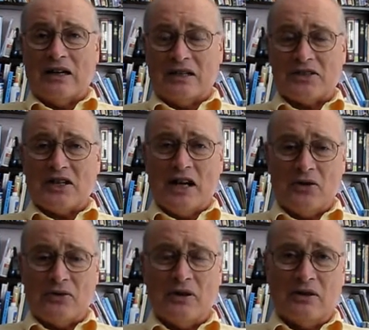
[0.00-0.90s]

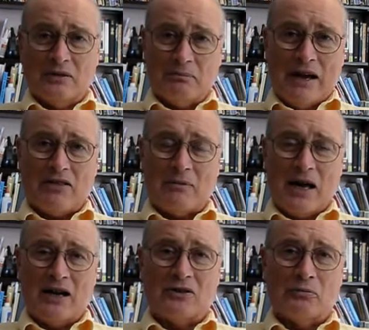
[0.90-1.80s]
sound
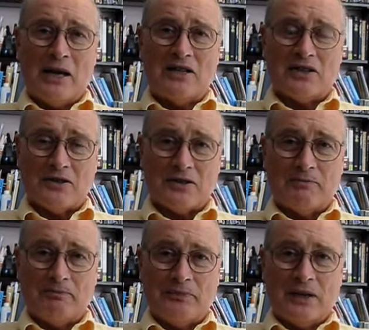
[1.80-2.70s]
mathematical basis.
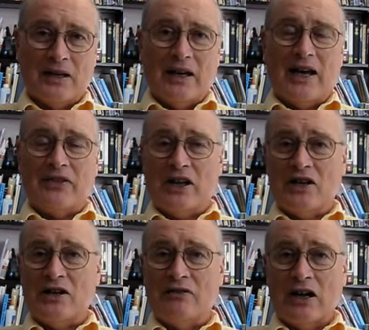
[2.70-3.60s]
And then he
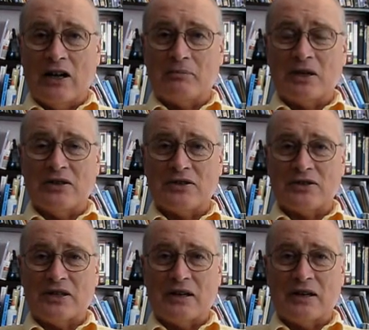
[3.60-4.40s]
developed his